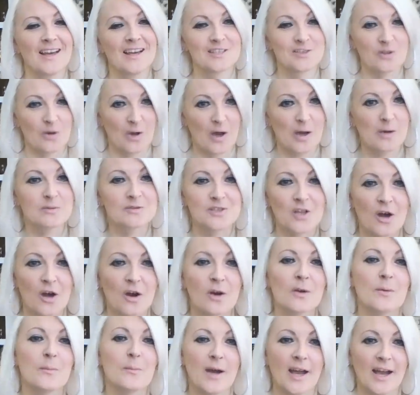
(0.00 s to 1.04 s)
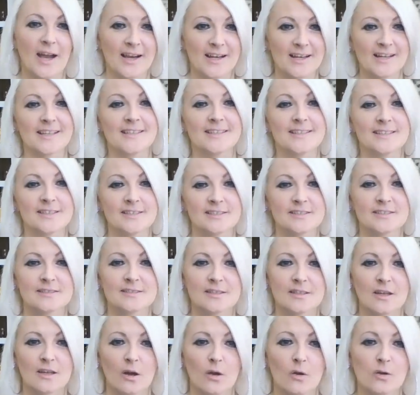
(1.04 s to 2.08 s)
So I was talking back like this
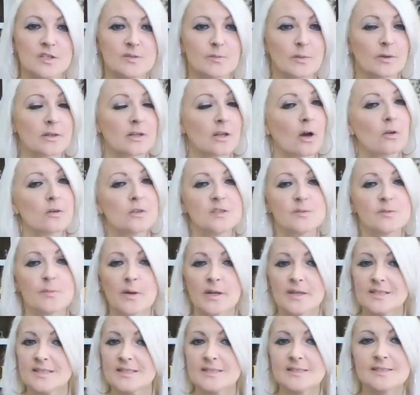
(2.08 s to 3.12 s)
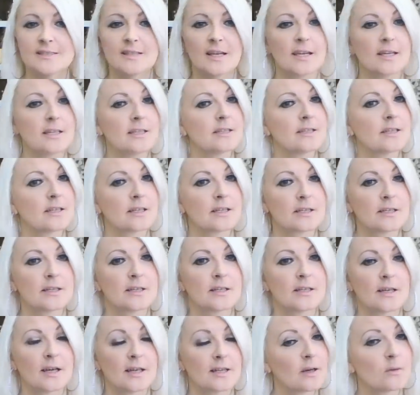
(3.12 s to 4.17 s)
to the Holy Spirit, and the Holy Spirit didn't say anything.
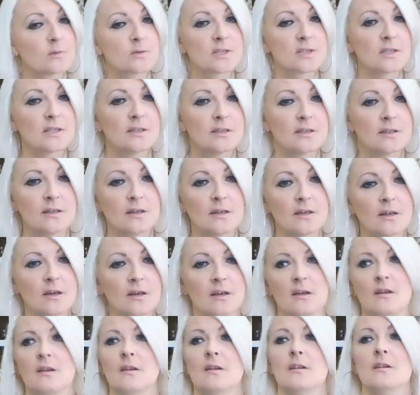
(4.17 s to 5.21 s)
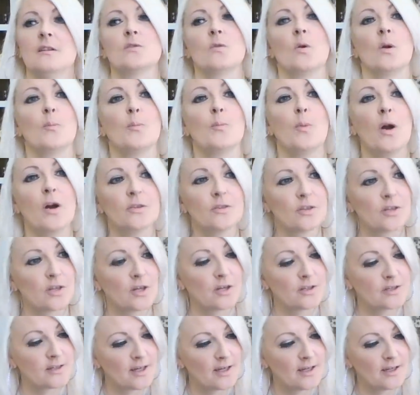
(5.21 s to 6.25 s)
And that was it. So I pondered
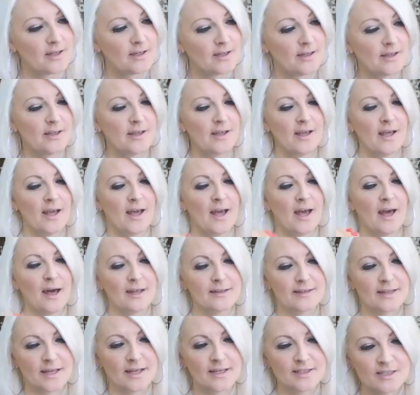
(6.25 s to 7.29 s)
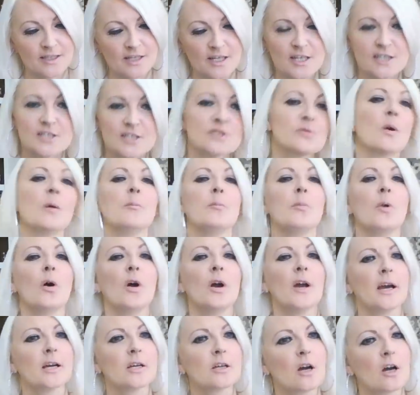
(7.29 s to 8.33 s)
on that. And then years went
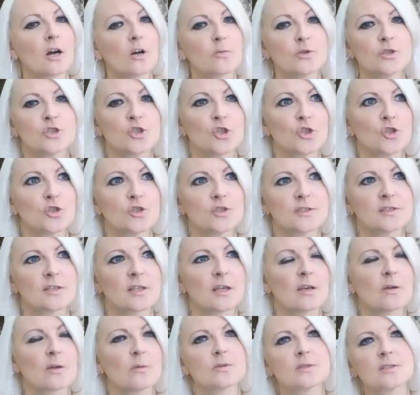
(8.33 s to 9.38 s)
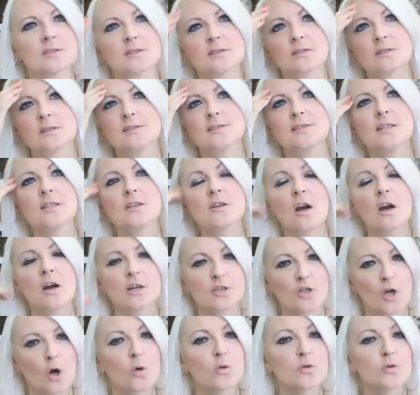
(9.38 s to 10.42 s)
by, and God would just, it was, see,
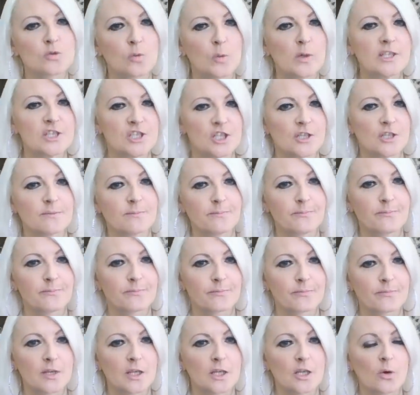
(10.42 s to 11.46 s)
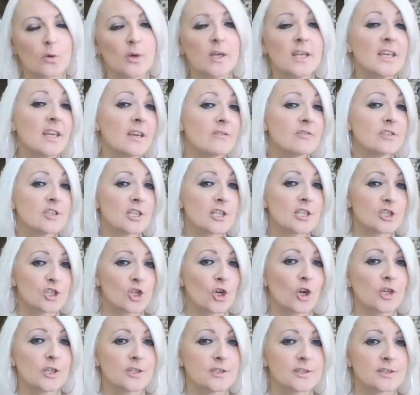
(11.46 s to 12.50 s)
God goes with you. You know, He gives you a
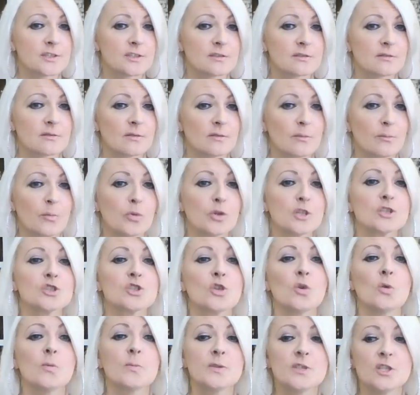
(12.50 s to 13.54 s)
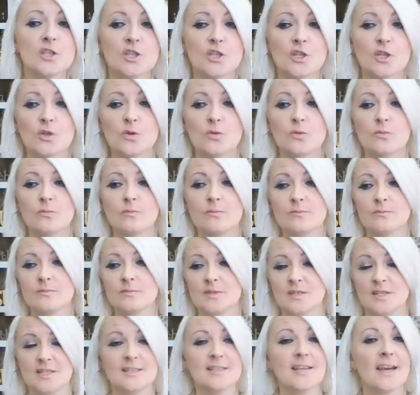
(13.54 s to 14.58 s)
choice, but it's up to you
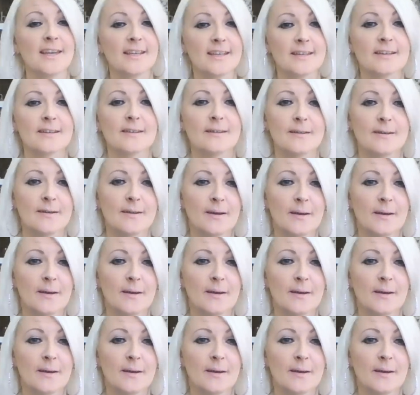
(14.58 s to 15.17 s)
to take it.